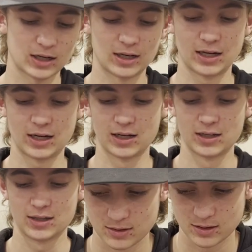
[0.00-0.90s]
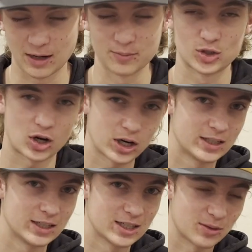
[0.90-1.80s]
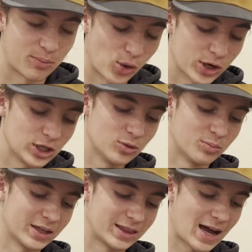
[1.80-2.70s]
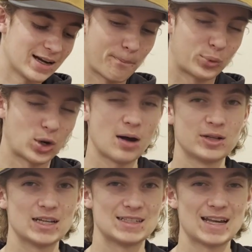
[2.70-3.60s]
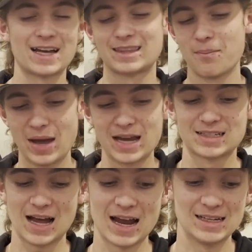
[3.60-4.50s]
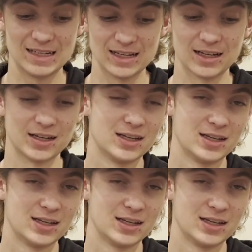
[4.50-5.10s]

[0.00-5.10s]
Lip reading: I'm sorry to disappoint you, but that probably is not the best idea